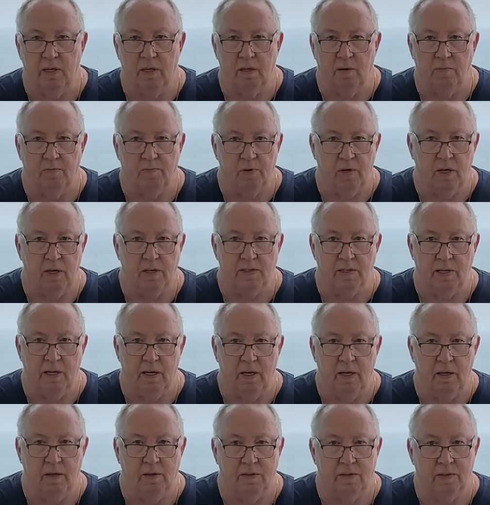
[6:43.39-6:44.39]
and the
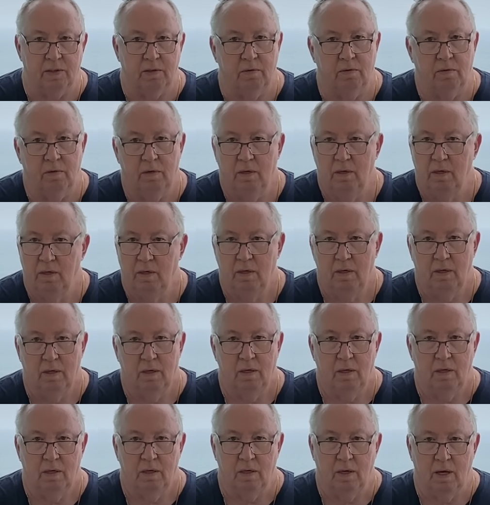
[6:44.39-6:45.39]
president's
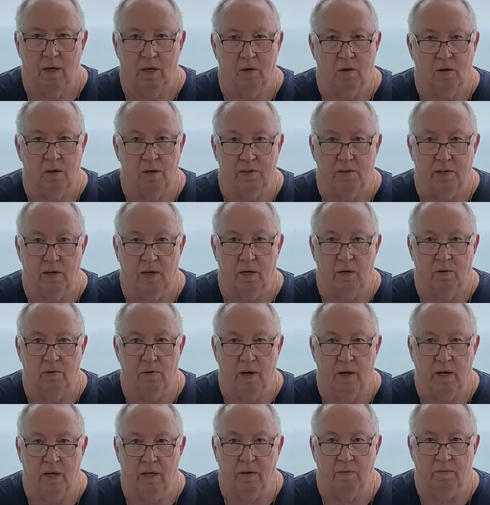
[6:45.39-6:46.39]
not going to
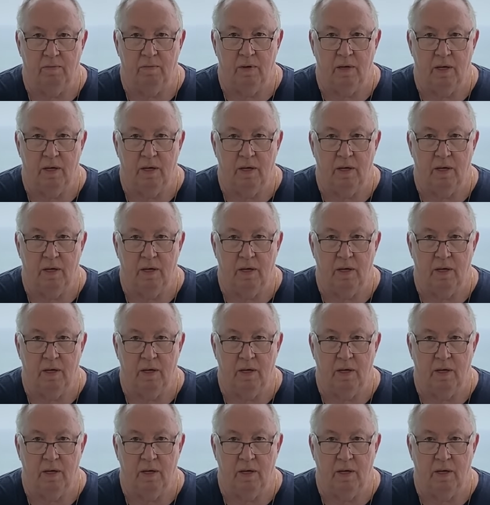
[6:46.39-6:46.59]
tolerate it.